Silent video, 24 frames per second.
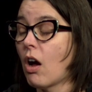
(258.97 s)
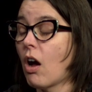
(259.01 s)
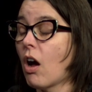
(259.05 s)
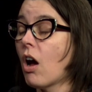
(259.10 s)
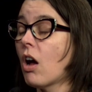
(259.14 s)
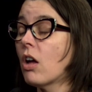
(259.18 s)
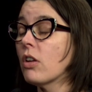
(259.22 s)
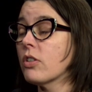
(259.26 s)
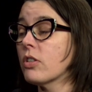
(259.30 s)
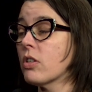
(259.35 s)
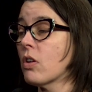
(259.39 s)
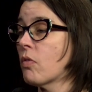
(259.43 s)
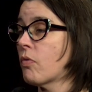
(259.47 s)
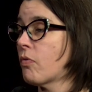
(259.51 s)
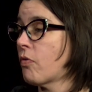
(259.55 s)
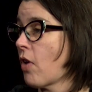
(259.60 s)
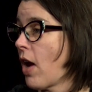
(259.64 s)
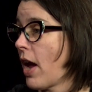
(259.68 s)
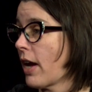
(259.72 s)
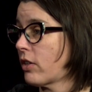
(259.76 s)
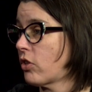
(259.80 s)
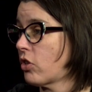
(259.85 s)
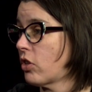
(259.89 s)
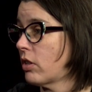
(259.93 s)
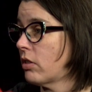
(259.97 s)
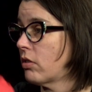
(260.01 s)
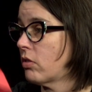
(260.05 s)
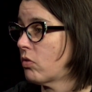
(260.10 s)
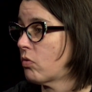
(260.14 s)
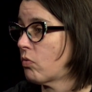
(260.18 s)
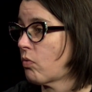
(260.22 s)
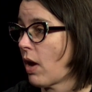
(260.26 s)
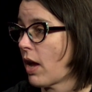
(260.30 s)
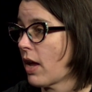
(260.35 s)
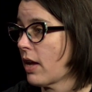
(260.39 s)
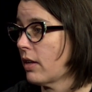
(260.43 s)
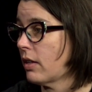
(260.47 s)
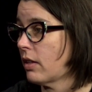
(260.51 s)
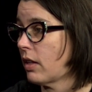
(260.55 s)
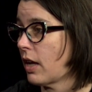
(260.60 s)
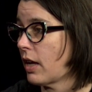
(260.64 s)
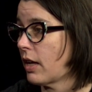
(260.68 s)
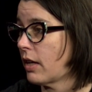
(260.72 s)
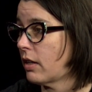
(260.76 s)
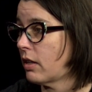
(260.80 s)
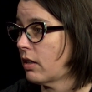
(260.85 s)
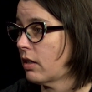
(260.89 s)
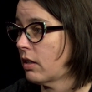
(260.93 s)
Also fractions, right?
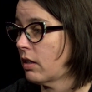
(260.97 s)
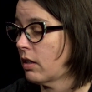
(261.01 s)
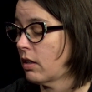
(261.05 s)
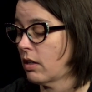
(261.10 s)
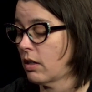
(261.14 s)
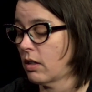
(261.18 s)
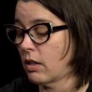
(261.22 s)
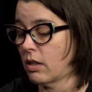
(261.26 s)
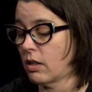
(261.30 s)
Like,